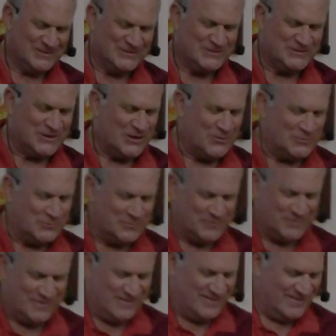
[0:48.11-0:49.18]
So
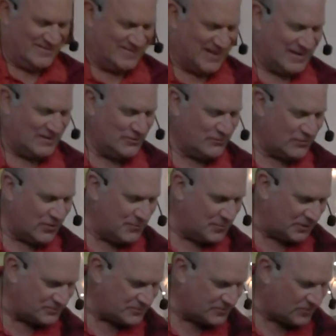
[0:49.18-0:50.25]
thank you very
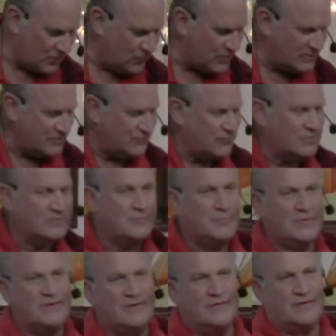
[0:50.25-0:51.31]
much. It's so wonderful to
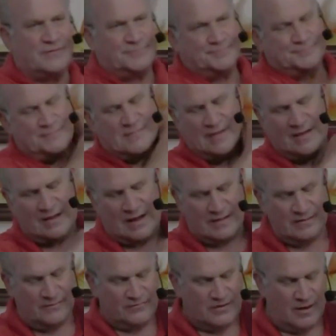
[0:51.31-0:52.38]
be here.
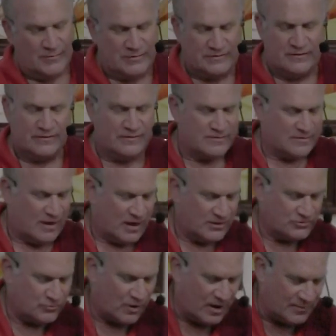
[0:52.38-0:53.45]
I love coming to this
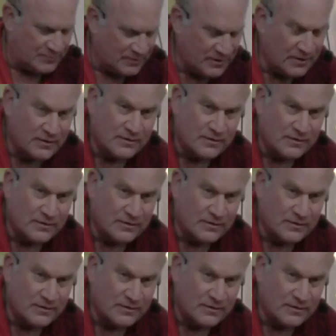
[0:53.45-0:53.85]
ashram.